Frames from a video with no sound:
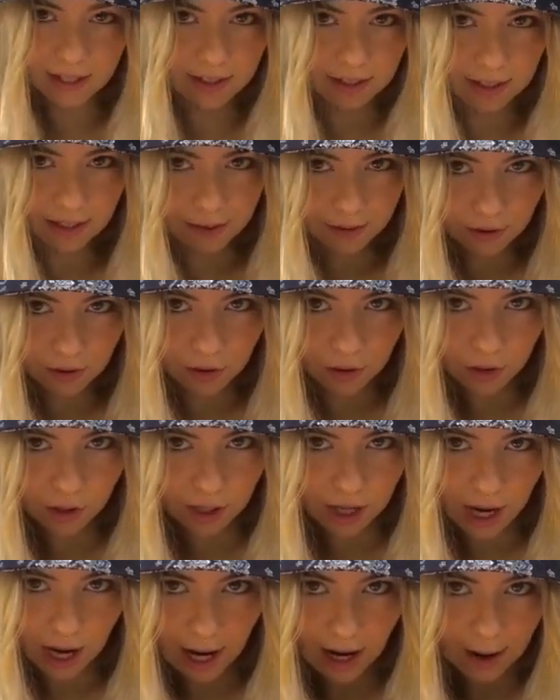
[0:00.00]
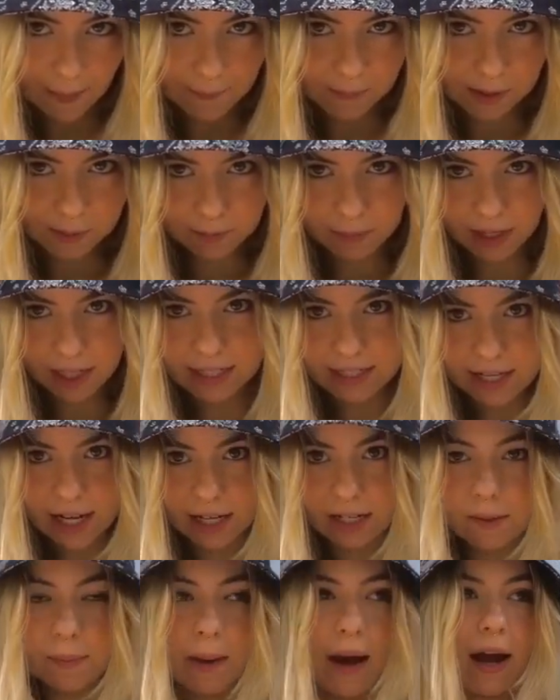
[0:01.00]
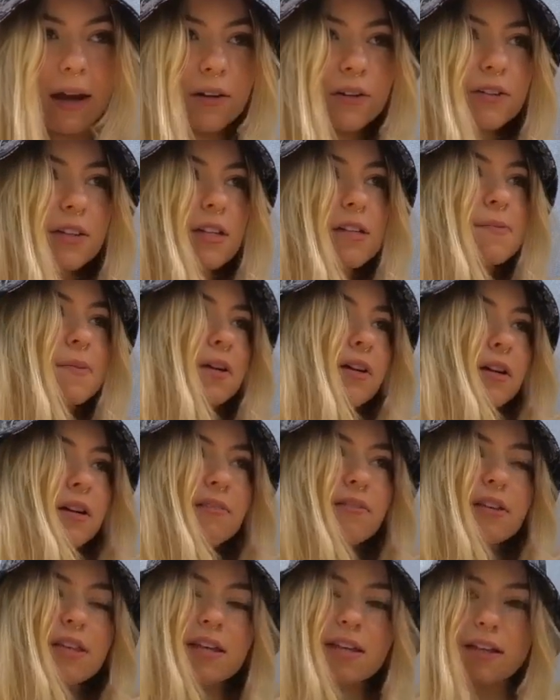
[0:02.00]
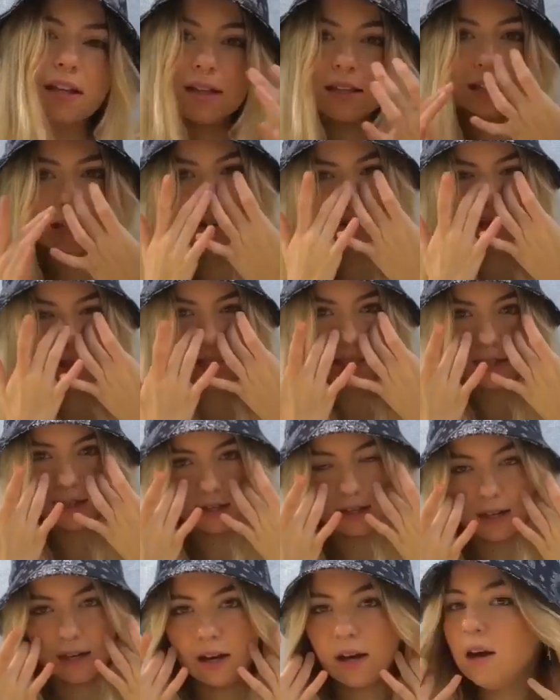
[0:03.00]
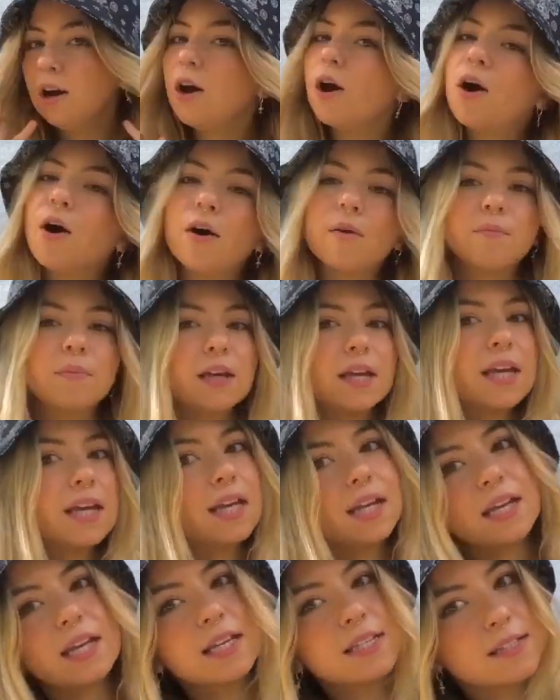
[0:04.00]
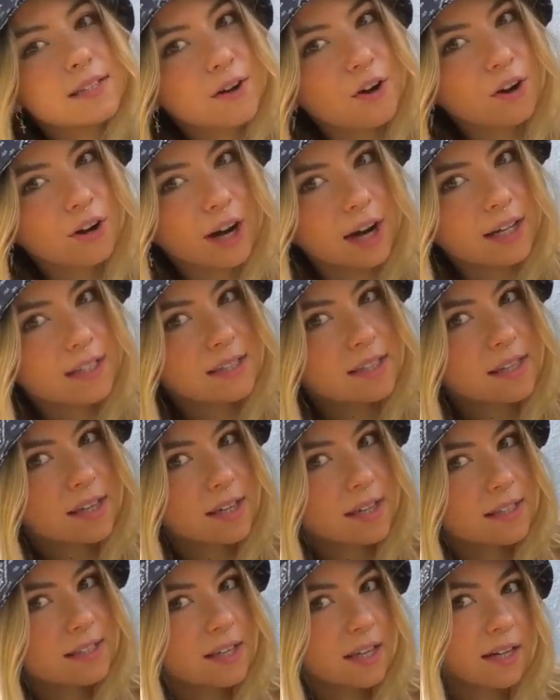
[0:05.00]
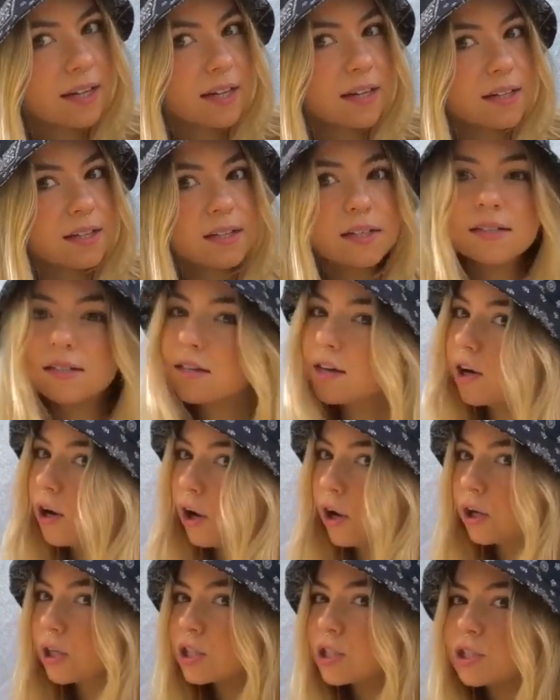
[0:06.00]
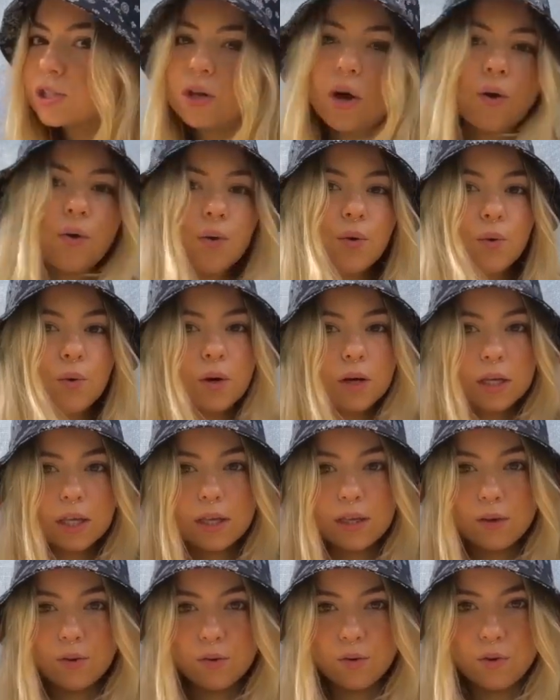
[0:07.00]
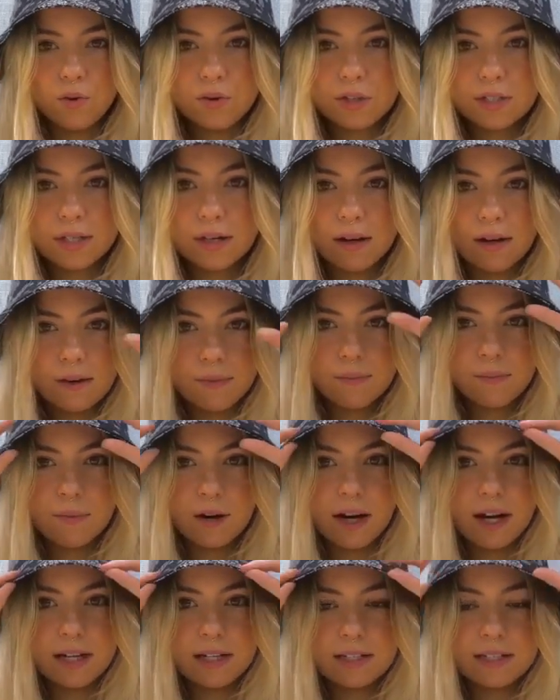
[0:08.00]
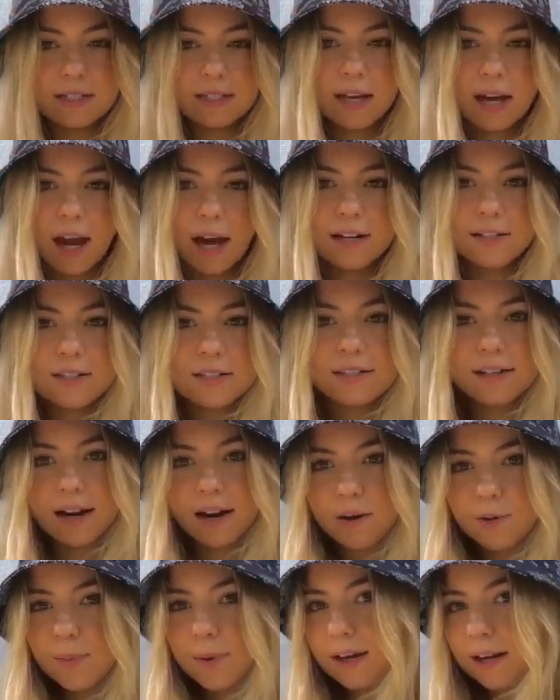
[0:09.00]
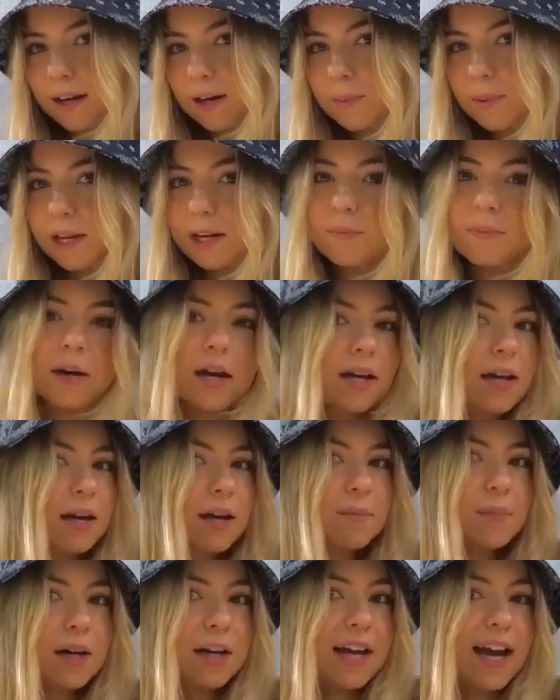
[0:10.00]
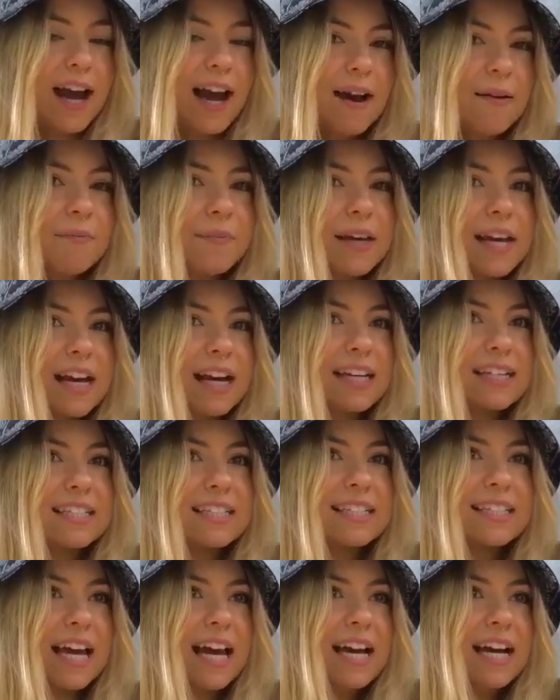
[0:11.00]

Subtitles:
little bandana pattern that's been on everything lately. I've been seeing it on bikinis and all kinds of things, and it is so cute. But I just thought I would pick it up in a bucket hat because